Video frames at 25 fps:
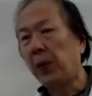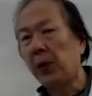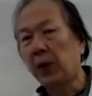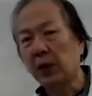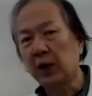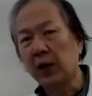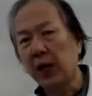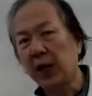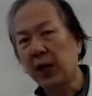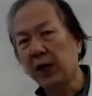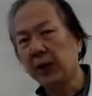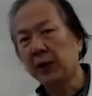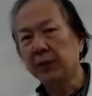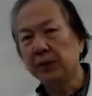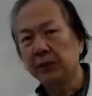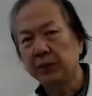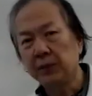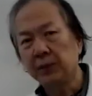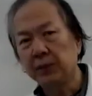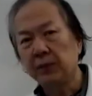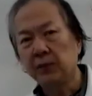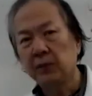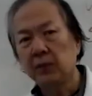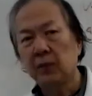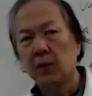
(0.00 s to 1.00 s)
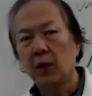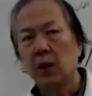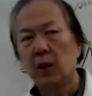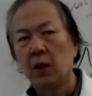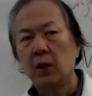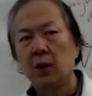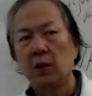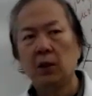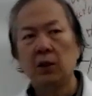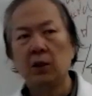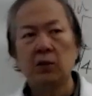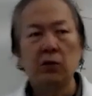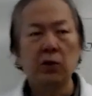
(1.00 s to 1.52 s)
Okay,
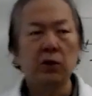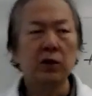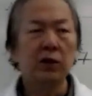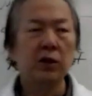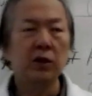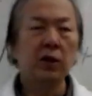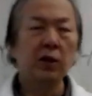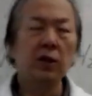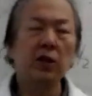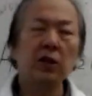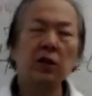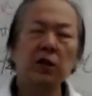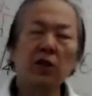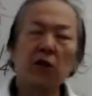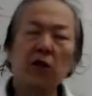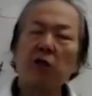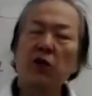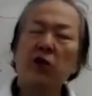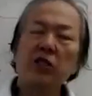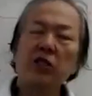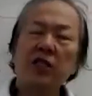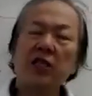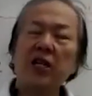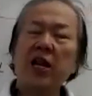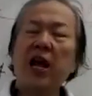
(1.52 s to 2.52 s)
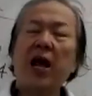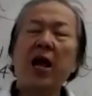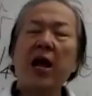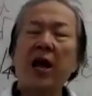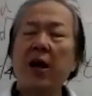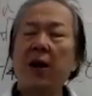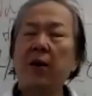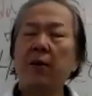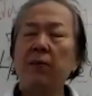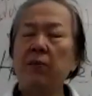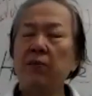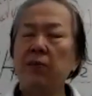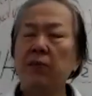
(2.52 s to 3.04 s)
just the different
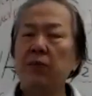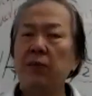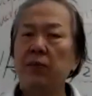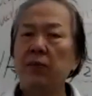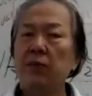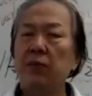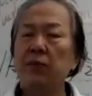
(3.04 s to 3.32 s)
name.